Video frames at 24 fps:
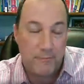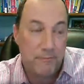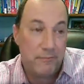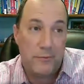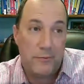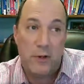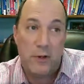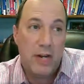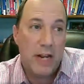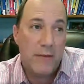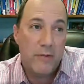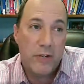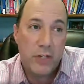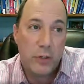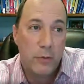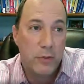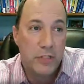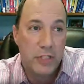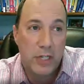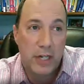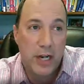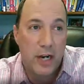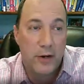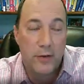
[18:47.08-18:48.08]
You're not even sure what
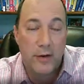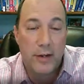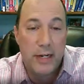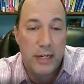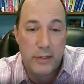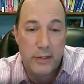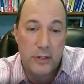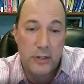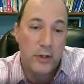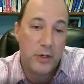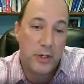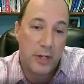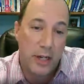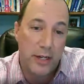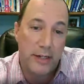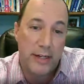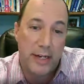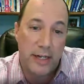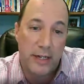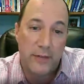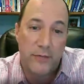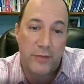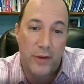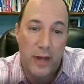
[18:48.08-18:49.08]
you got right. You got an
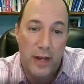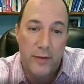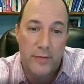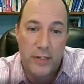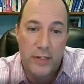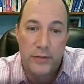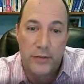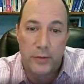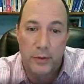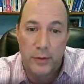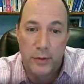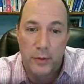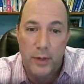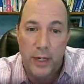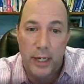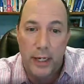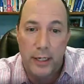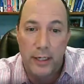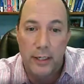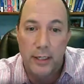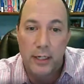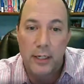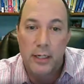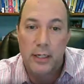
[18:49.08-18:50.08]
85 and you threw it away.
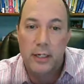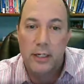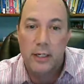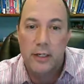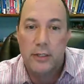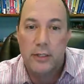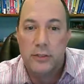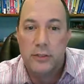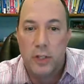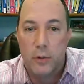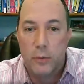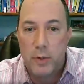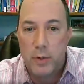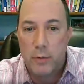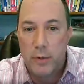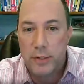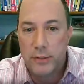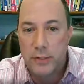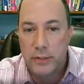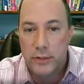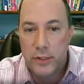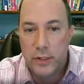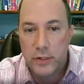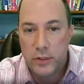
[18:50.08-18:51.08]
So we went
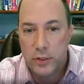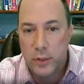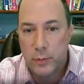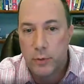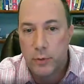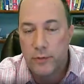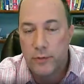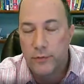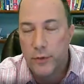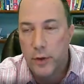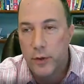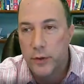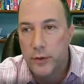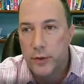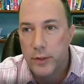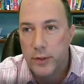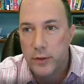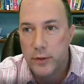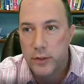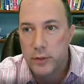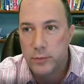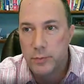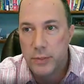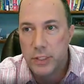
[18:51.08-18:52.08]
to digital
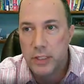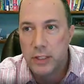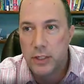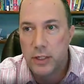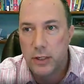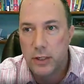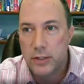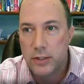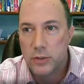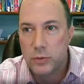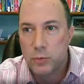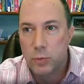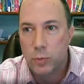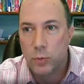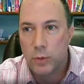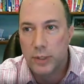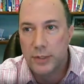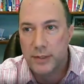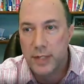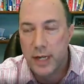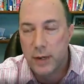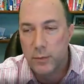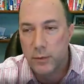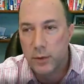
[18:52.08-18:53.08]
portfolios because what
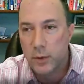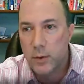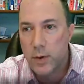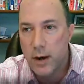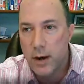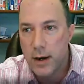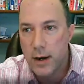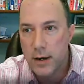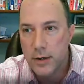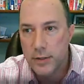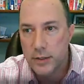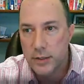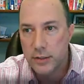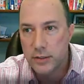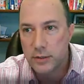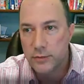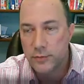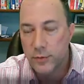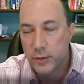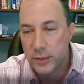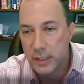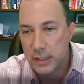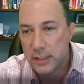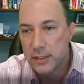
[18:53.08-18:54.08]
that requires is
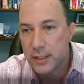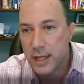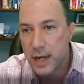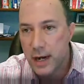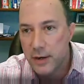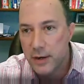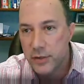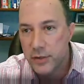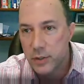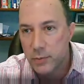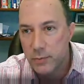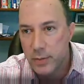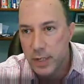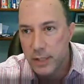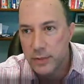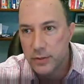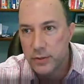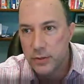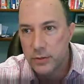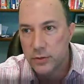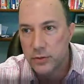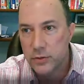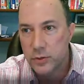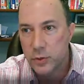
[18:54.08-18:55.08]
for the entire
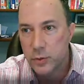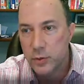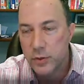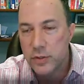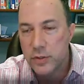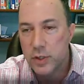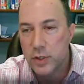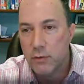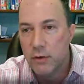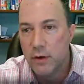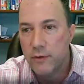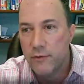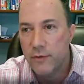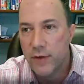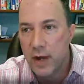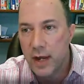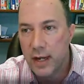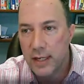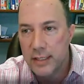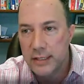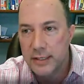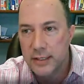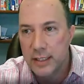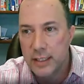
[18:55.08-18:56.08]
semester, students are
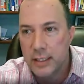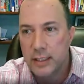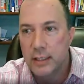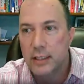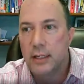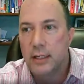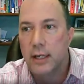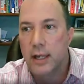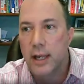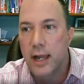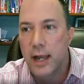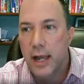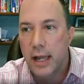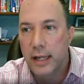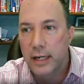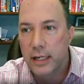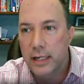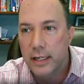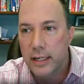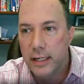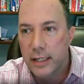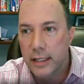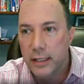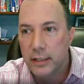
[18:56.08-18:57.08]
revising,
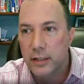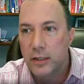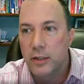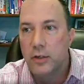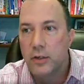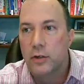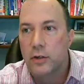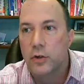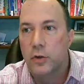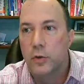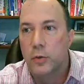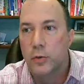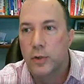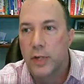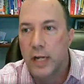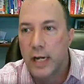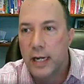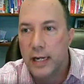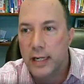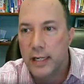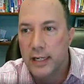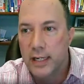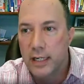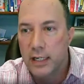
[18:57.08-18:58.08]
editing,
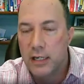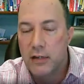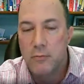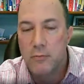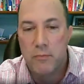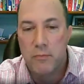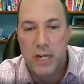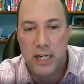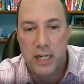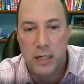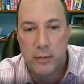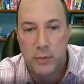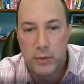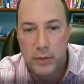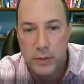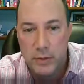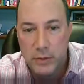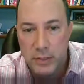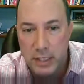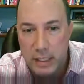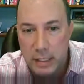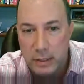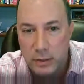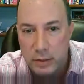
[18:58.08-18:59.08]
creating, meeting with their
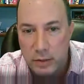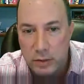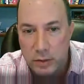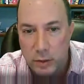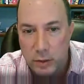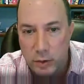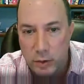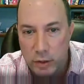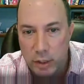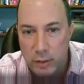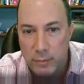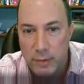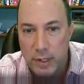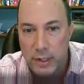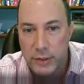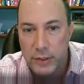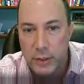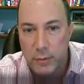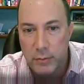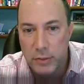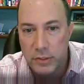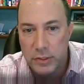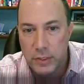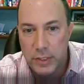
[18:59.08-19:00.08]
teachers to learn about their
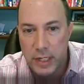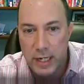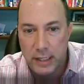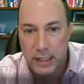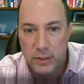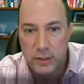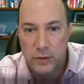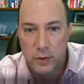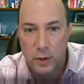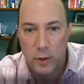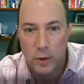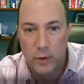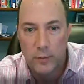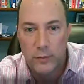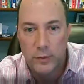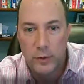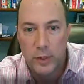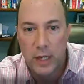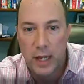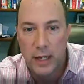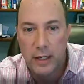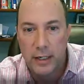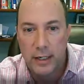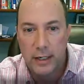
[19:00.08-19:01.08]
mistakes. So if you
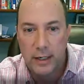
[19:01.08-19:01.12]
got an